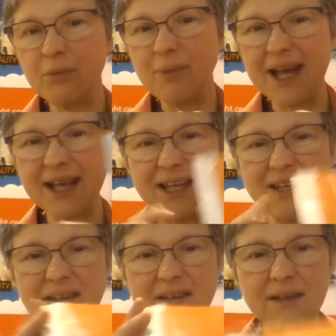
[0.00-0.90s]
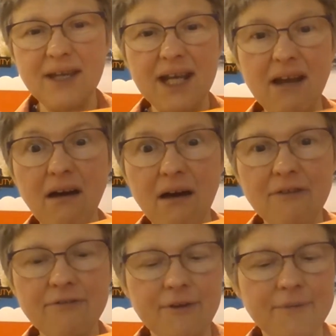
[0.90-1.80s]
packet in
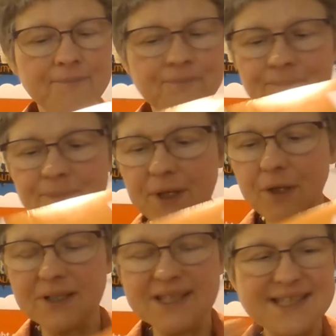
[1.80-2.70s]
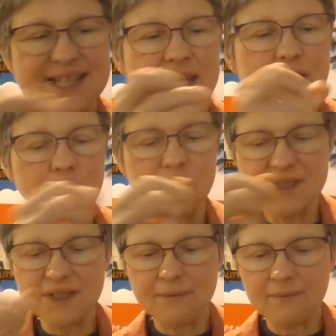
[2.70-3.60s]
half. You can stick
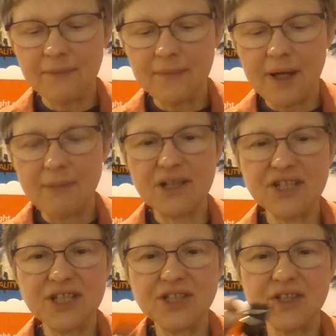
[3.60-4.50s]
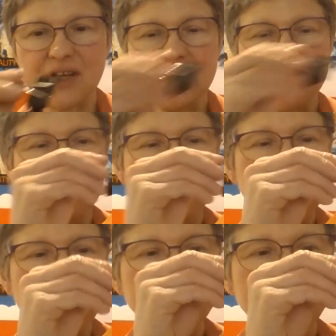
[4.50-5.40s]
yours. I'm actually just going
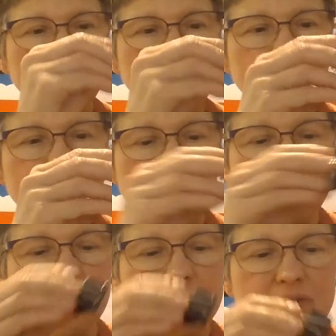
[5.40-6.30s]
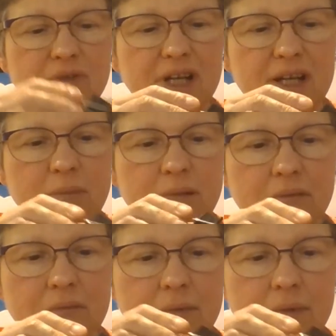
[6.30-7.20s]
to use a bulldog clip
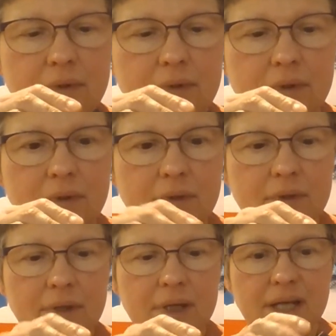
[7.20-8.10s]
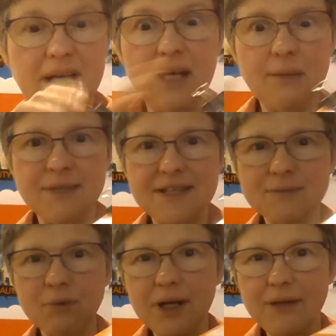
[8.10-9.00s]
and clip
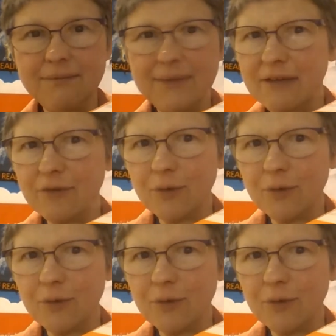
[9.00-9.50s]
this one even